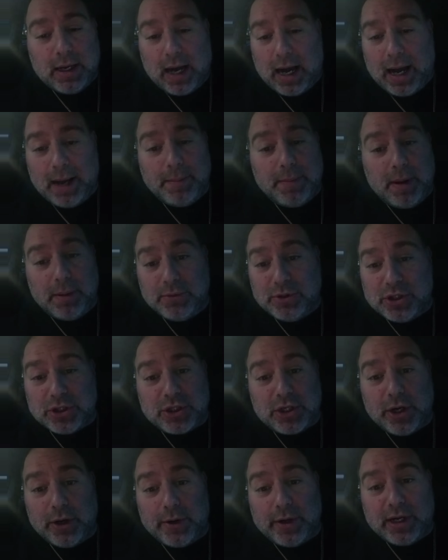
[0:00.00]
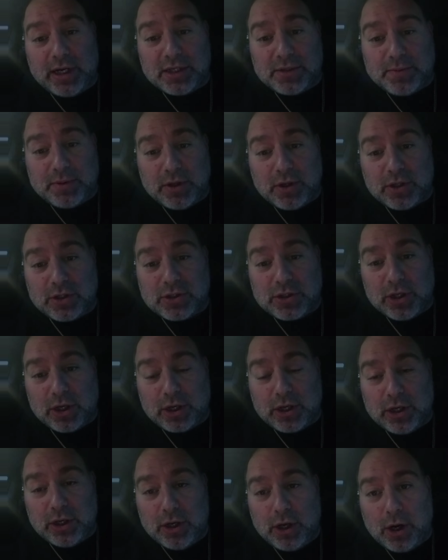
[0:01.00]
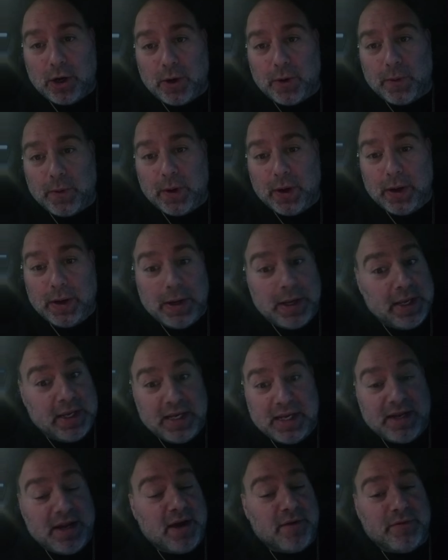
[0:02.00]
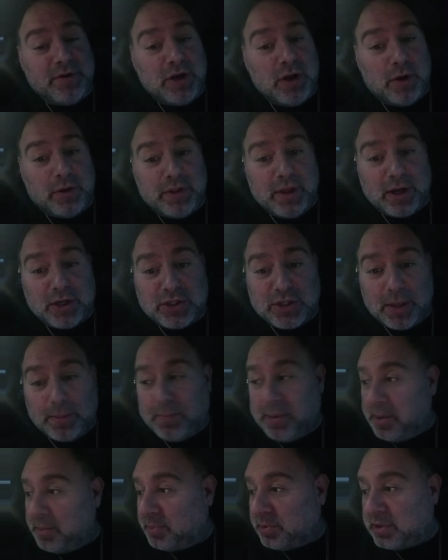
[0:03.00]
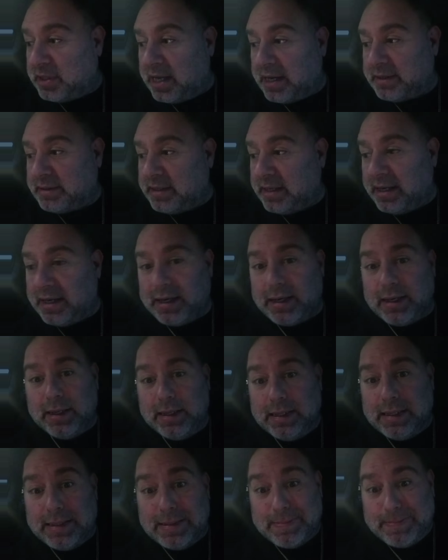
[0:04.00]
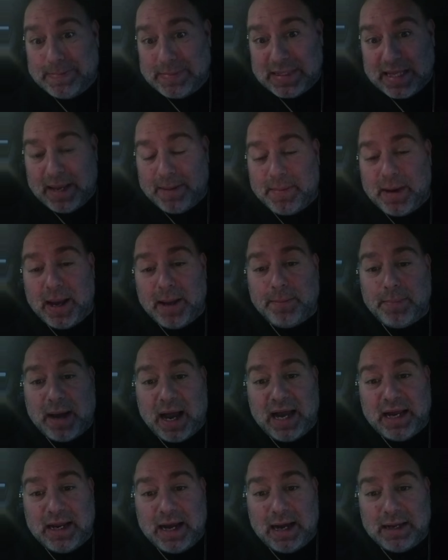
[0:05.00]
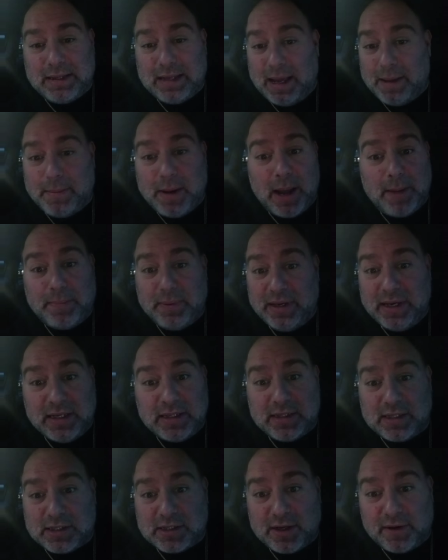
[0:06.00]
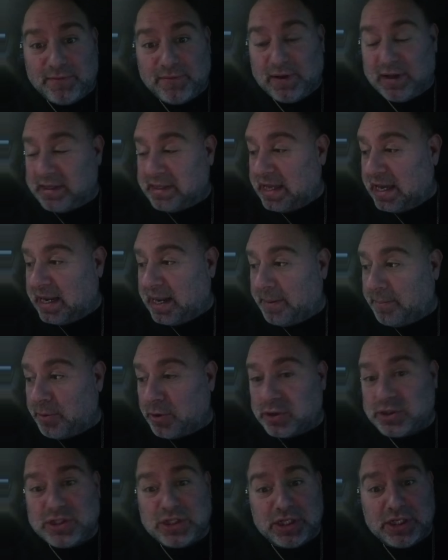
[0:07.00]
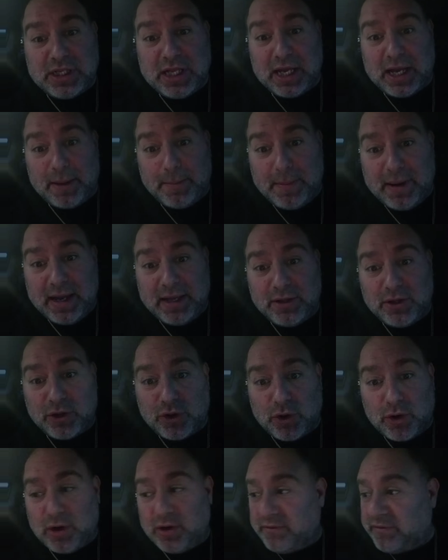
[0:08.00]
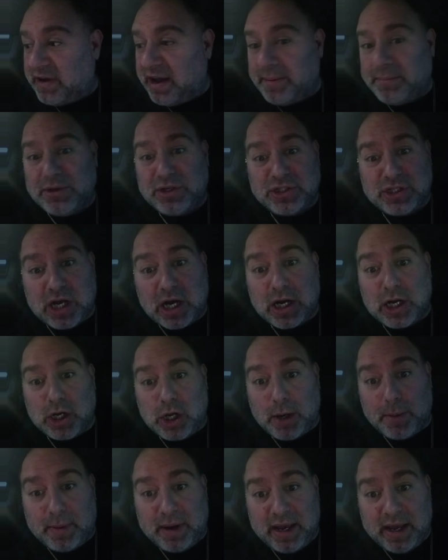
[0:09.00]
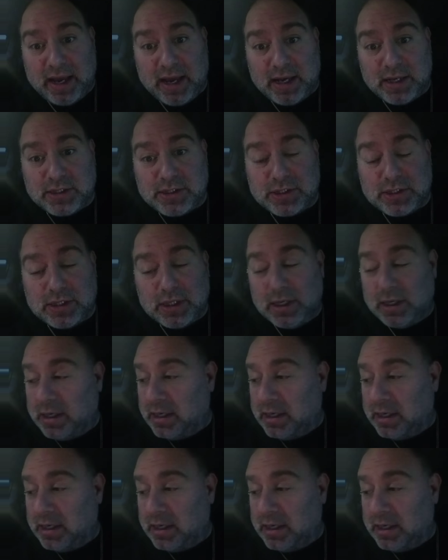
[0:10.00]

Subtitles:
I'm just curious, because look, you know, you never know, there are some people out there, they might be into stuff like that. I personally think Commander 35 be sucking on my ass.